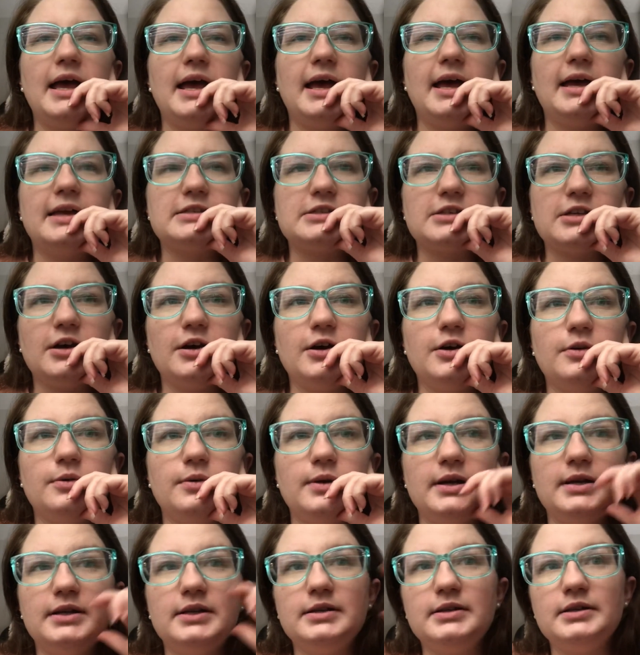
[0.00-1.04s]
And so
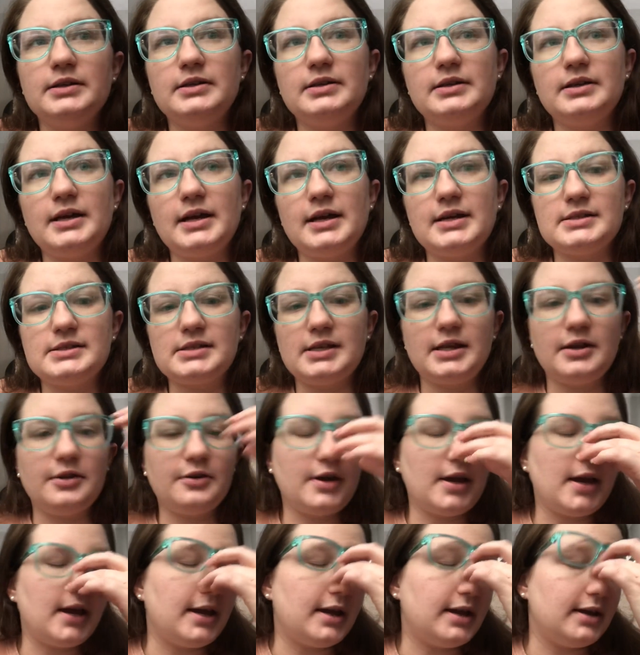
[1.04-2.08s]
I said,
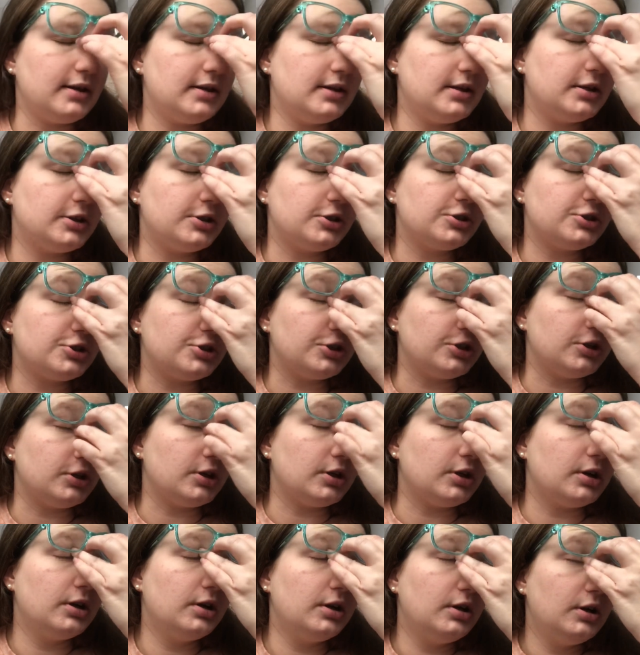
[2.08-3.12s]
okay, here's
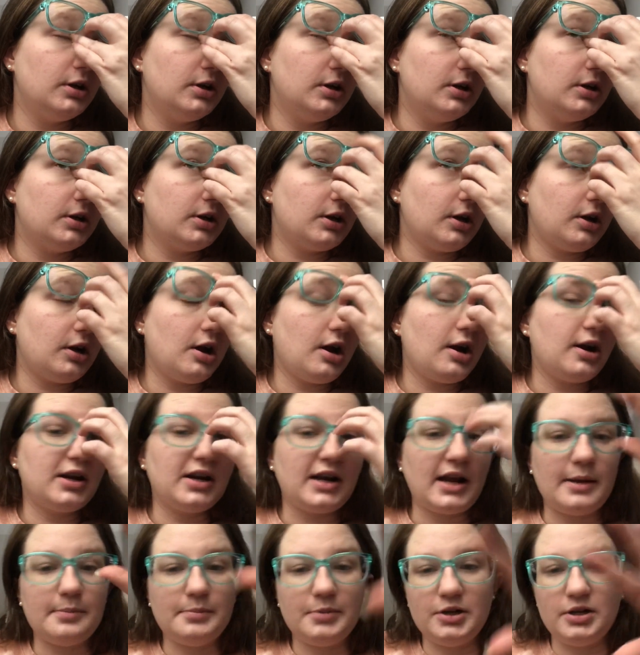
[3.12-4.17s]
your cart.
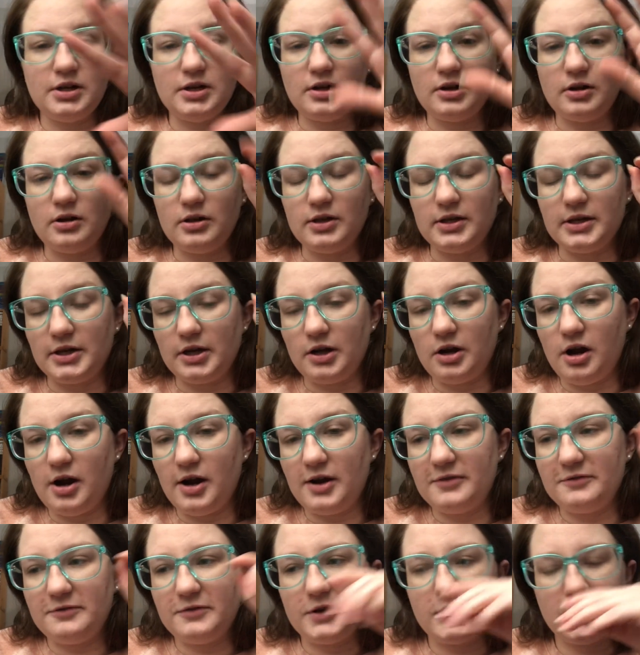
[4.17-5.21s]
I put it all in a
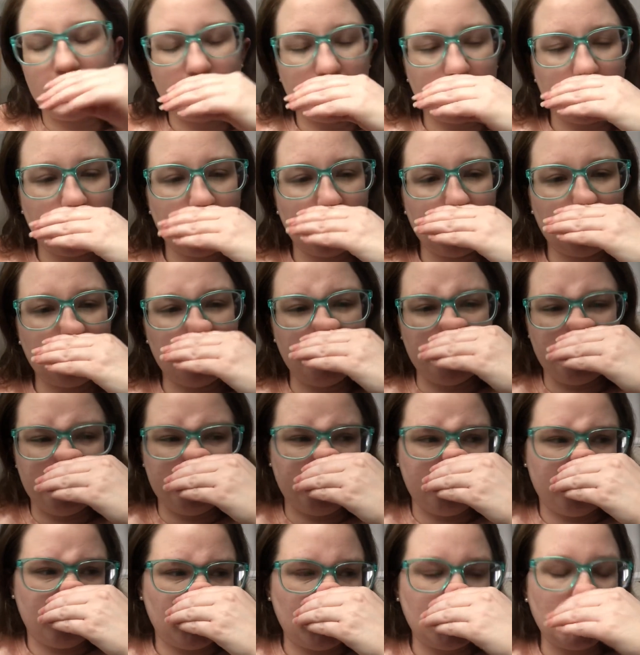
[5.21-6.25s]
cart for her
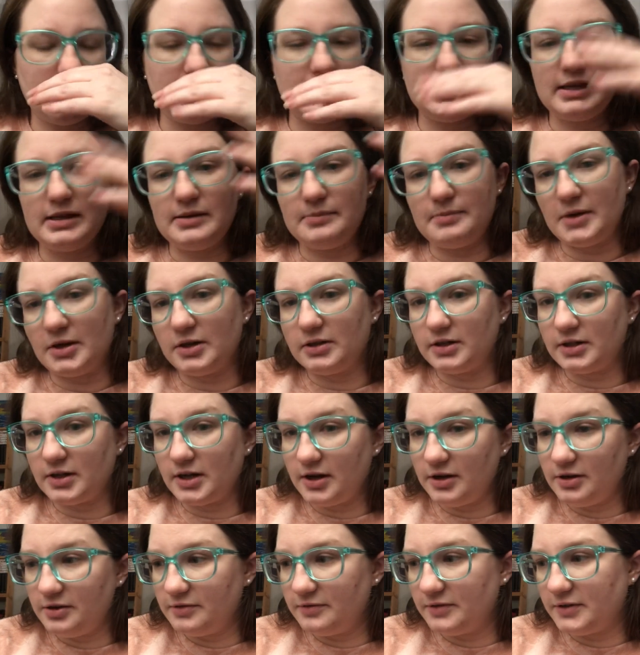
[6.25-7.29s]
and emailed it
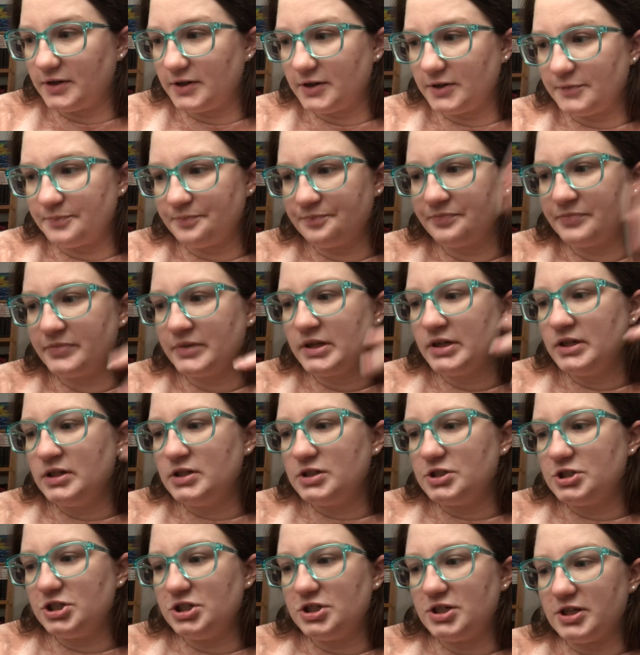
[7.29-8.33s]
over.
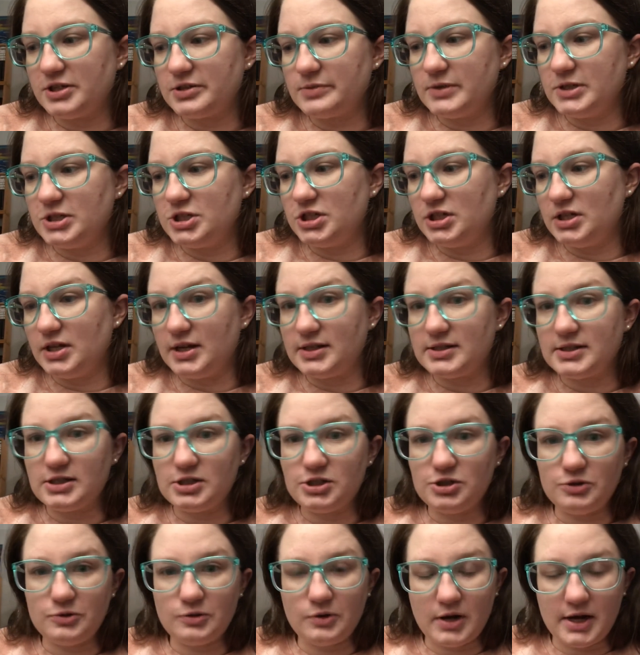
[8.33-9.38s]
She tells me she doesn't
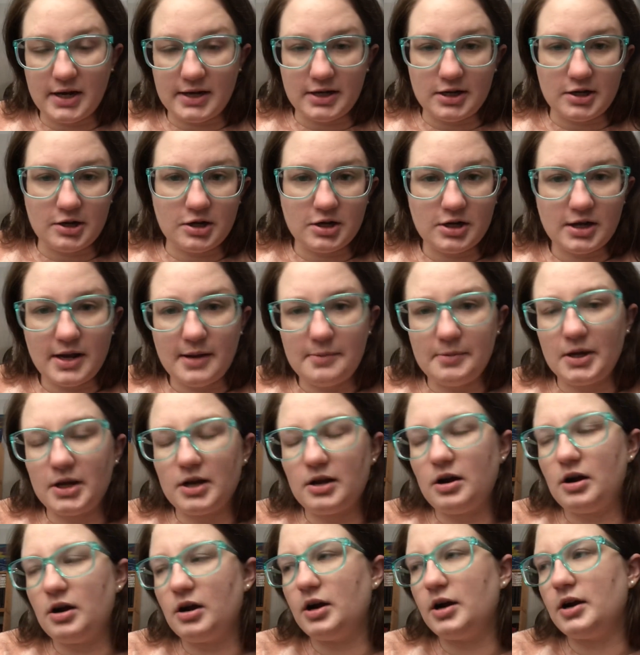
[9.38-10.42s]
do credit or debit
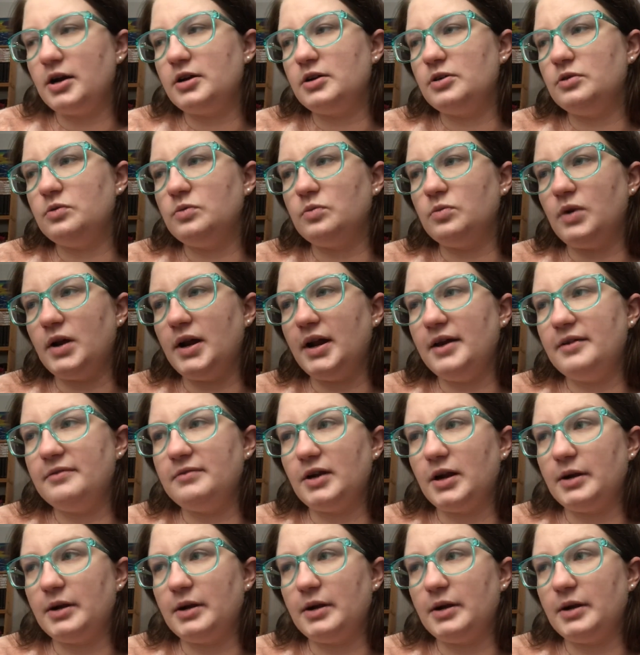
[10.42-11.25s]
card, whatever.